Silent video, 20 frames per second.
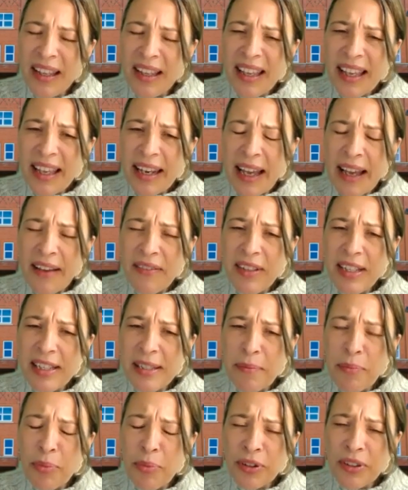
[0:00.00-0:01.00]
and have these
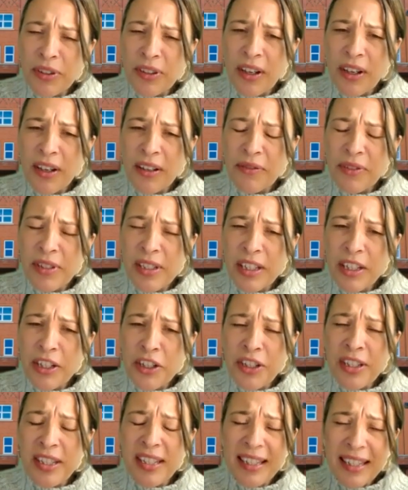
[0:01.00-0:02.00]
important
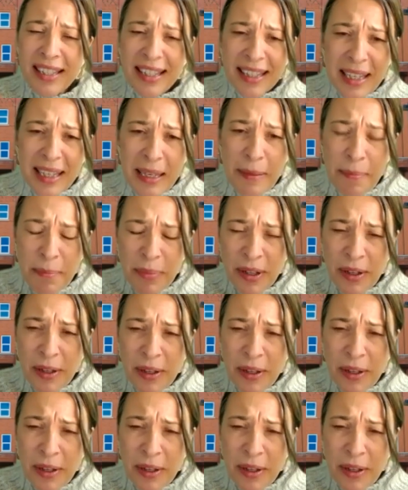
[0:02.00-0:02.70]
conversations and keep